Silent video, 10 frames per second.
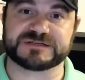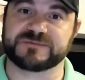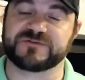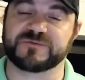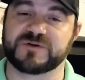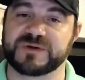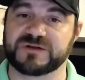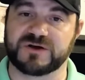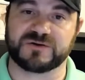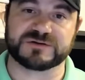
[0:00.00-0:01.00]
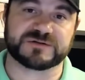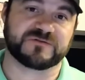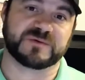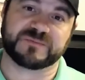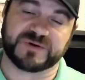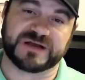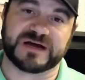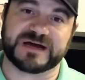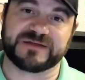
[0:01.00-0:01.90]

Some of them can be low, some of them can be pretty high,